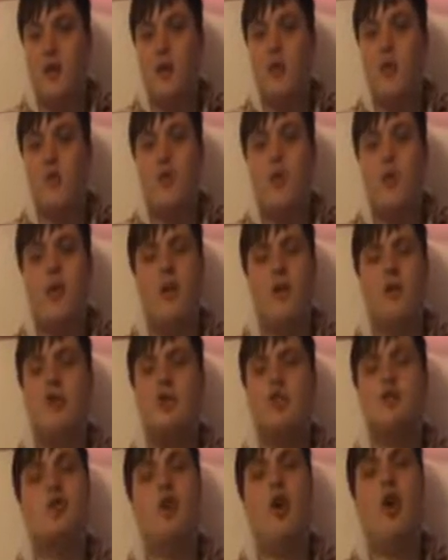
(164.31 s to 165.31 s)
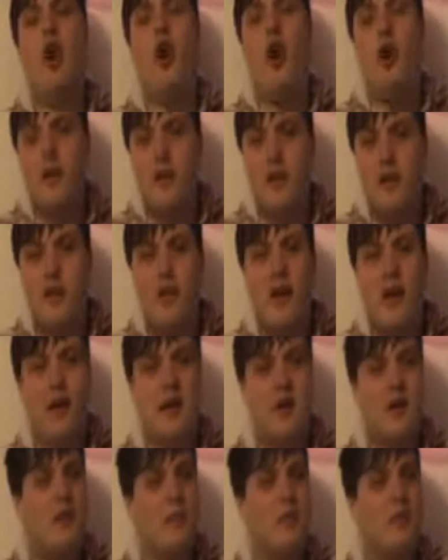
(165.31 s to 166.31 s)
They're all just
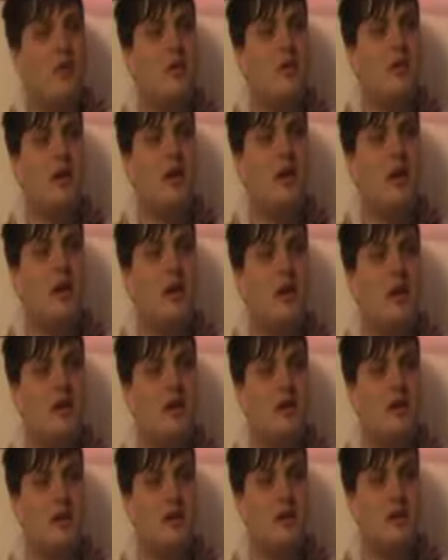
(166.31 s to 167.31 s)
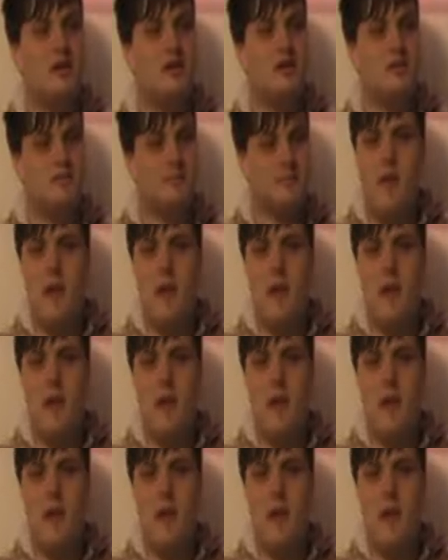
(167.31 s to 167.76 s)
unlikable characters.